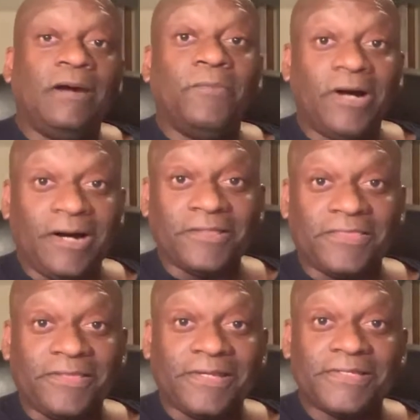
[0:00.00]
among other
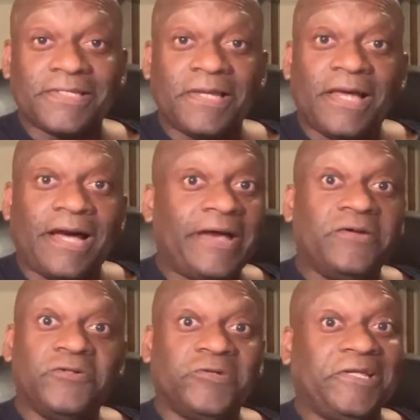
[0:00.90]
things, I
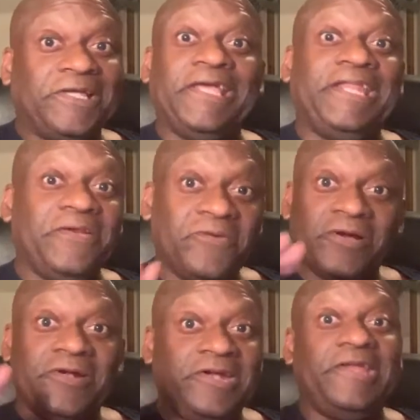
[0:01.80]
don't drink
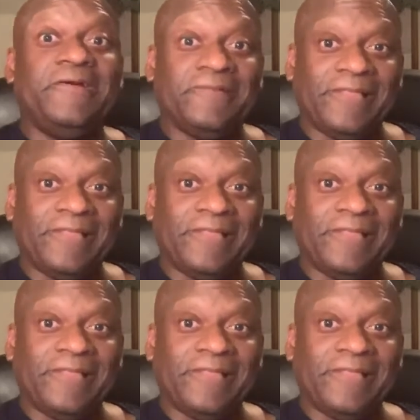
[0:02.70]
anywhere near